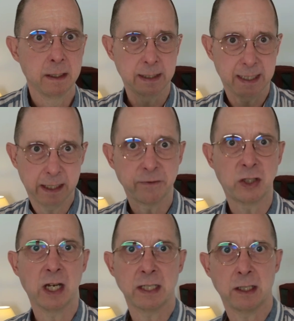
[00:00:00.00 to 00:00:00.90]
Instead
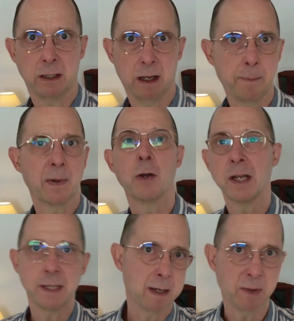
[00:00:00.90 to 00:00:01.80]
of just
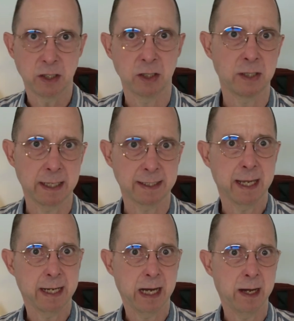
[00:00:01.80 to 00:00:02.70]
uploading the images as
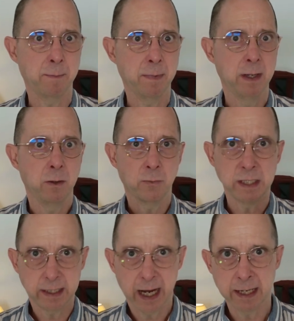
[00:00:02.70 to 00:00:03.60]
they come,
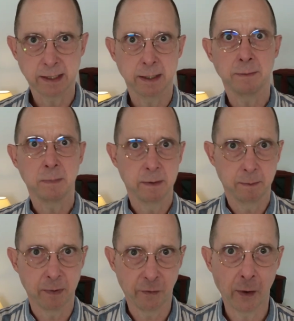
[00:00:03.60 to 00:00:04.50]
resize them
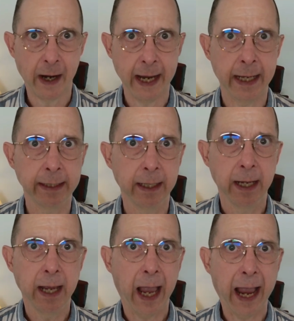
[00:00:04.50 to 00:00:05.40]
beforehand,
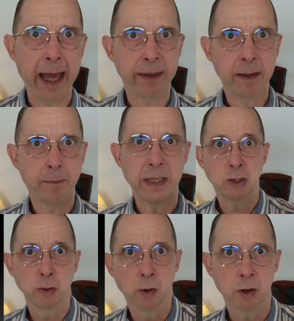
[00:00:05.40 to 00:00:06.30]
and then be
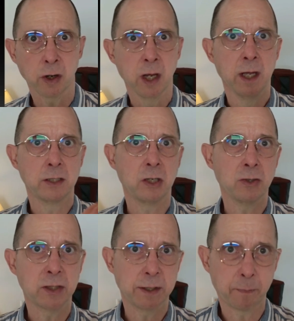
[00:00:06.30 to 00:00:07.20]
sure
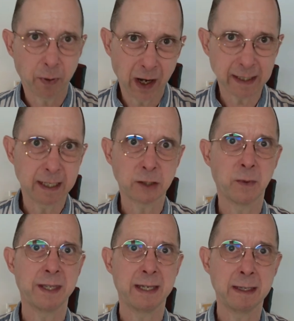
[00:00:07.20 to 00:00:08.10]
to use the
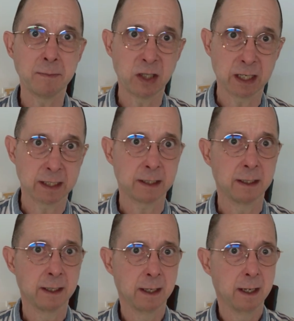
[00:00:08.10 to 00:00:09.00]
process with
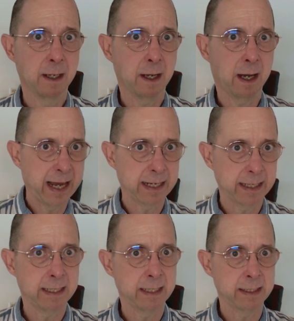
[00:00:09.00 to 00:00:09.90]
Imgix. That
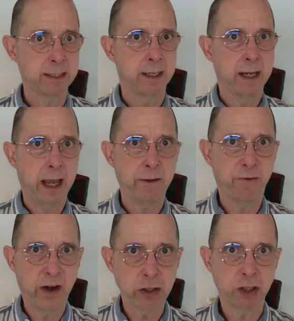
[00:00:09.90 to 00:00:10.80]
is
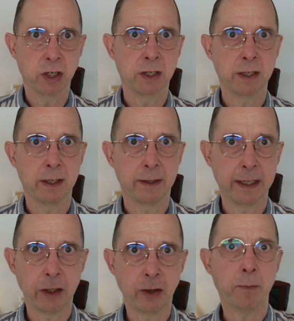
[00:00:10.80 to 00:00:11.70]
a function
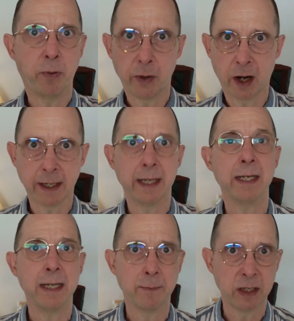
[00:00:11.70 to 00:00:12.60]
that you can put on
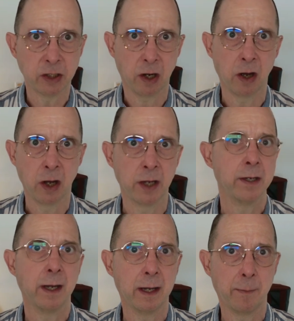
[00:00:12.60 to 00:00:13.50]
any image
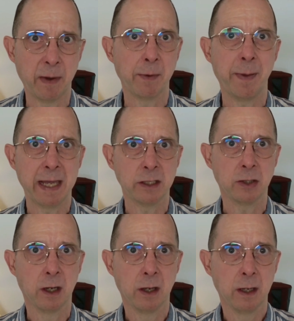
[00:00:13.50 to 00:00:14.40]
on a Bubble
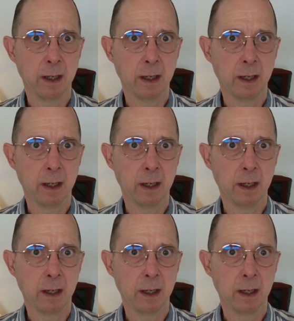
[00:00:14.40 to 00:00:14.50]
page.